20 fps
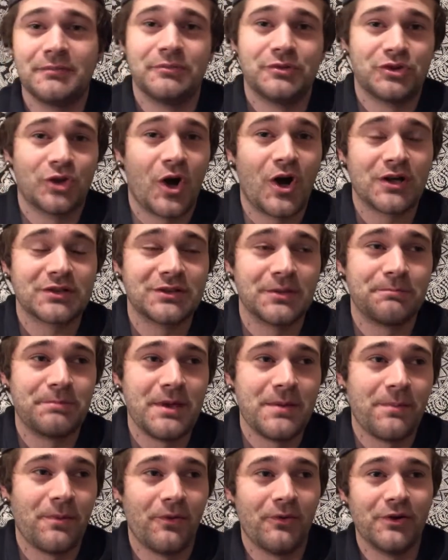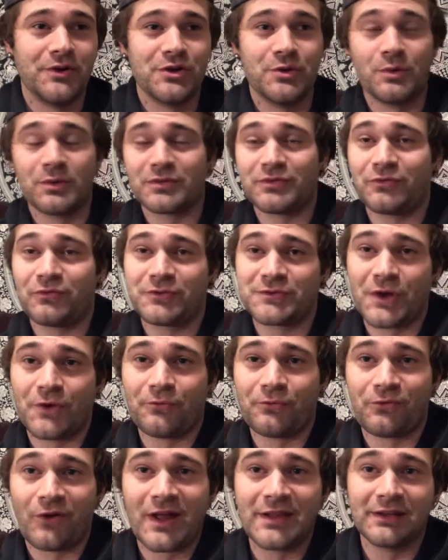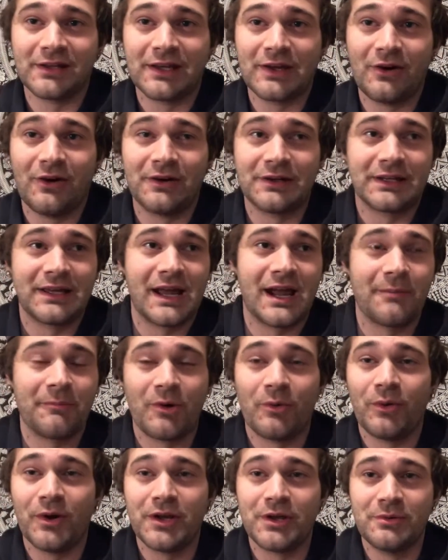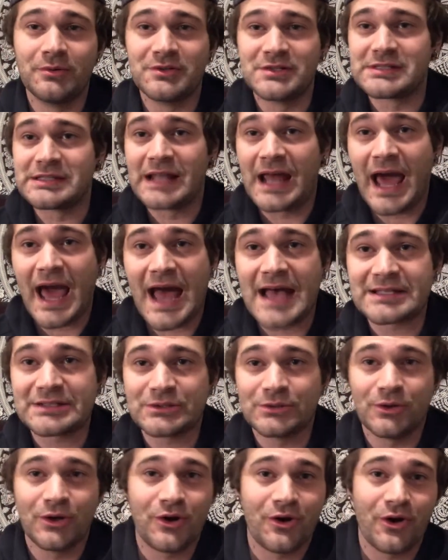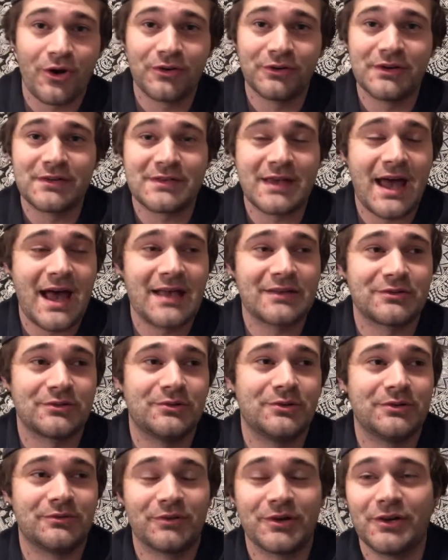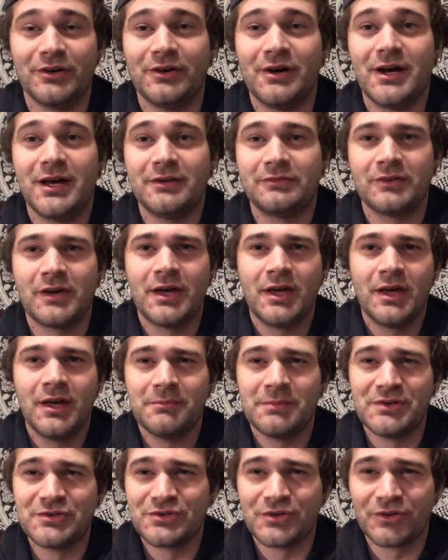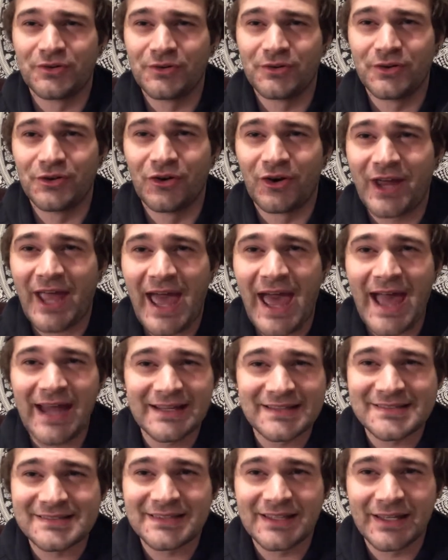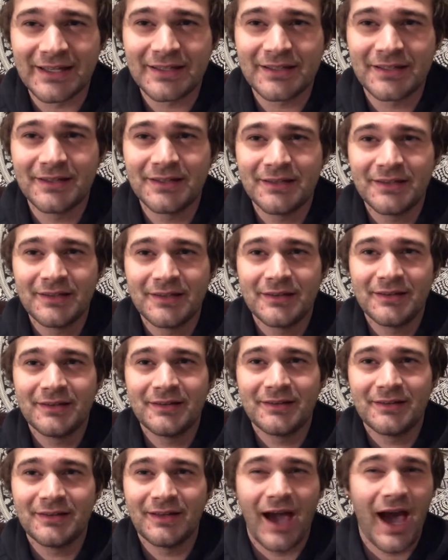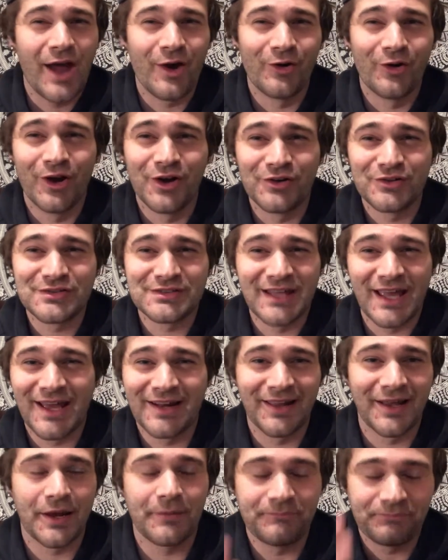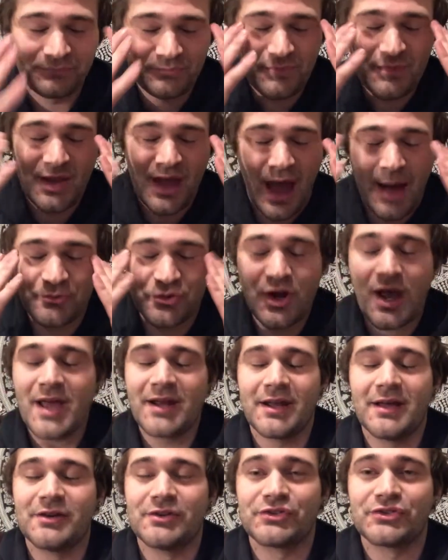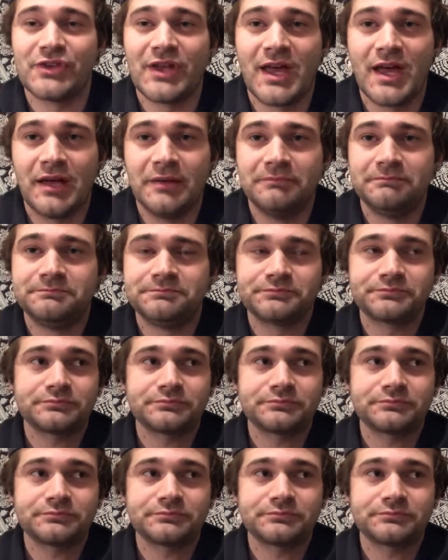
talked to people when you were so friendly on camera. What are you, just an asshole, a heartless asshole in real life because your cat is sick? I don't understand. Like, I'm trying to understand,